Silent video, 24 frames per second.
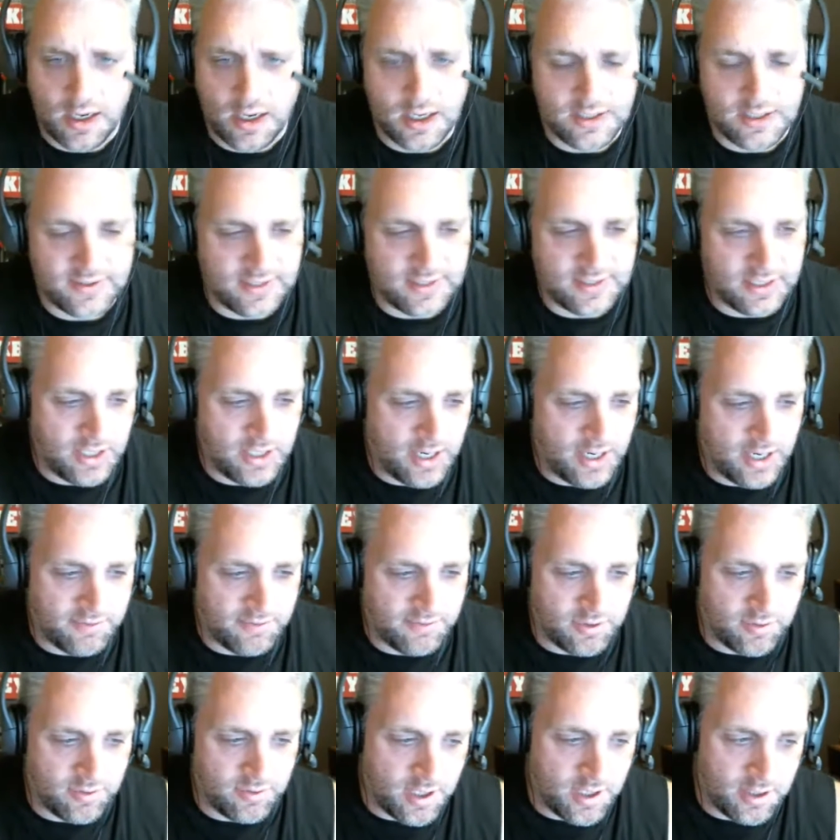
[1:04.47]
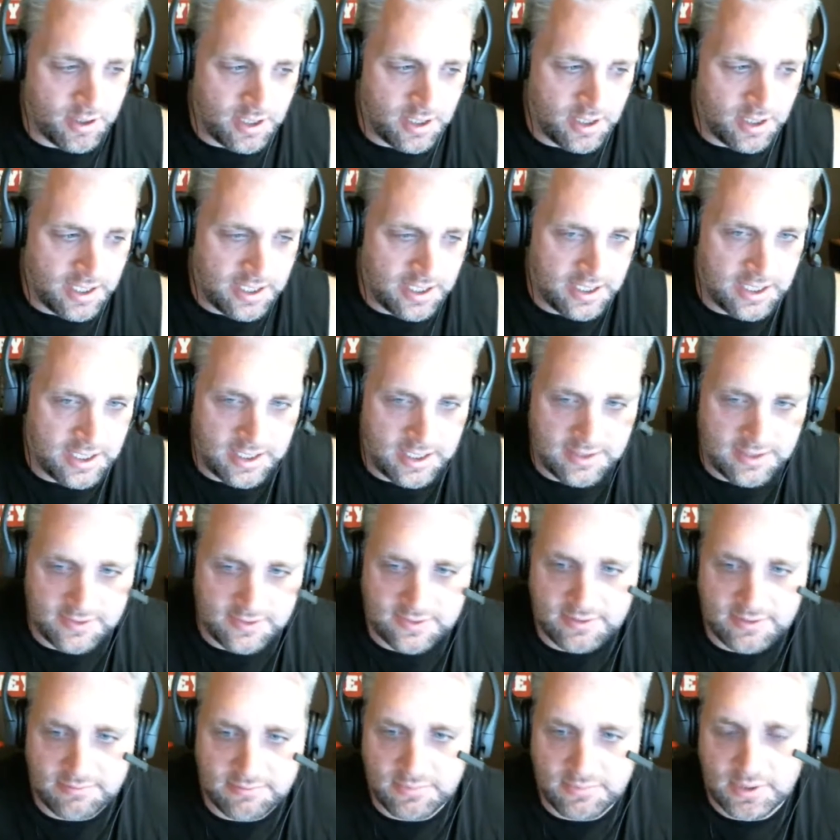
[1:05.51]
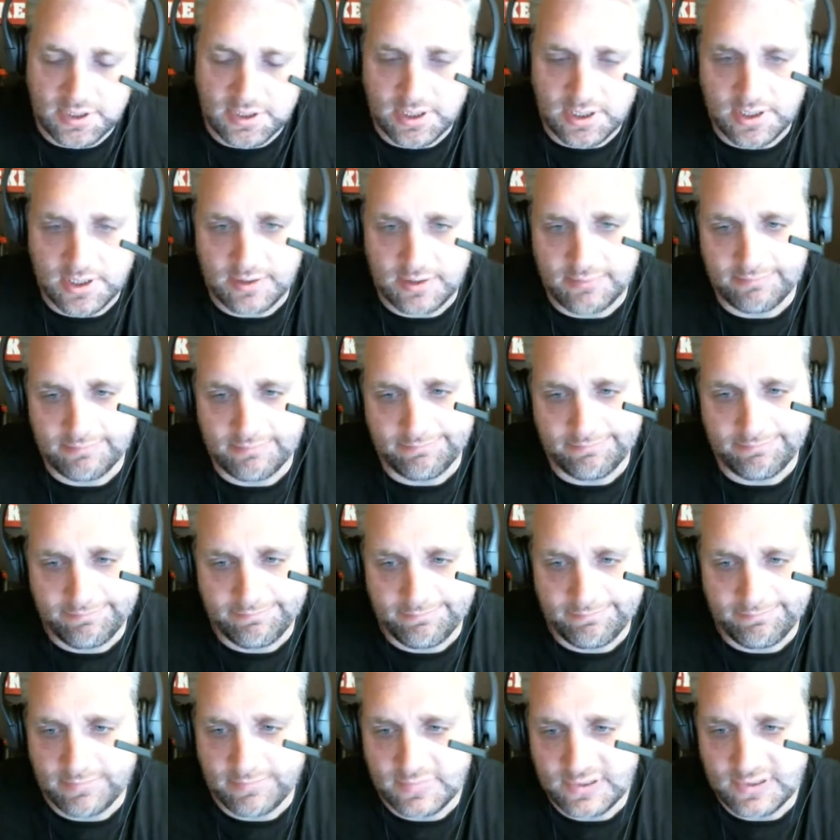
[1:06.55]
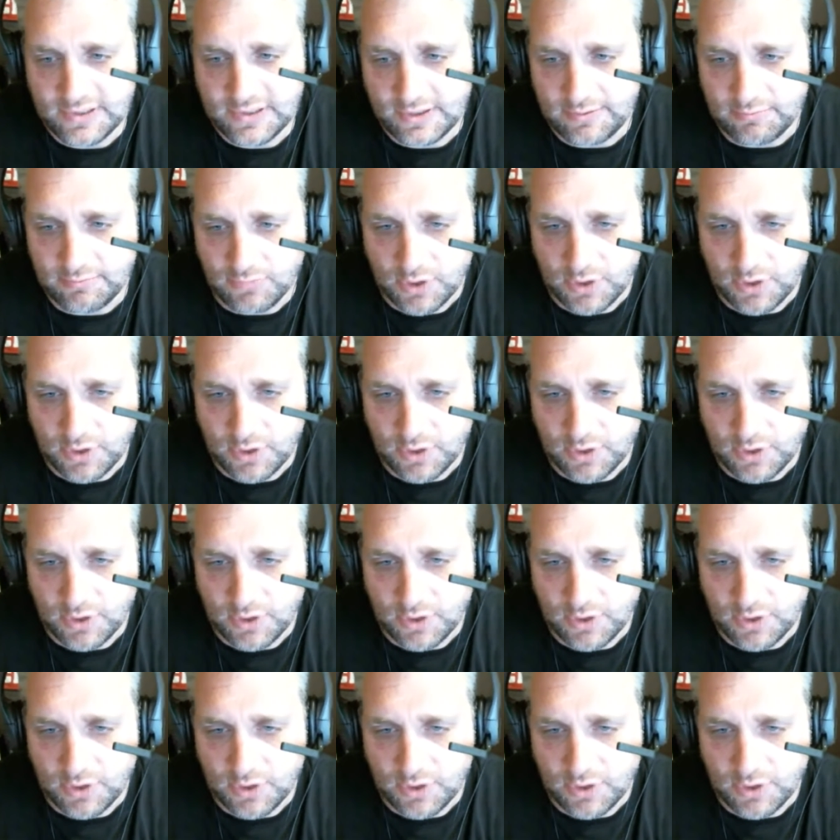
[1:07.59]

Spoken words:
is that you have to do 180 days. So